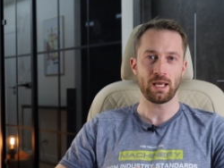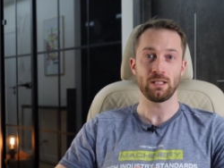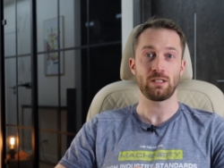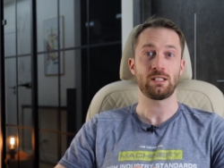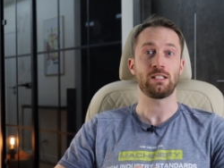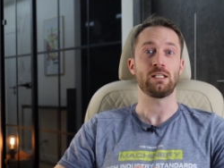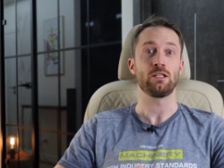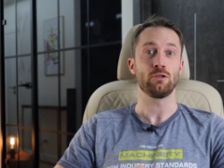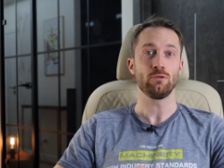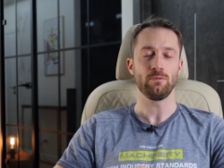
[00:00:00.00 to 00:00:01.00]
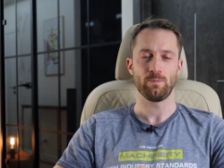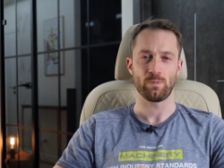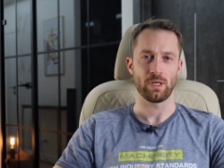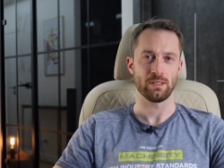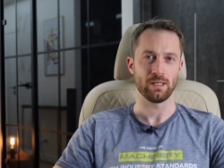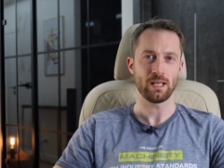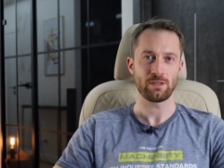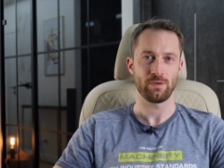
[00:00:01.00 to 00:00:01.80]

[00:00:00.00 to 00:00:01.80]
and see you in the next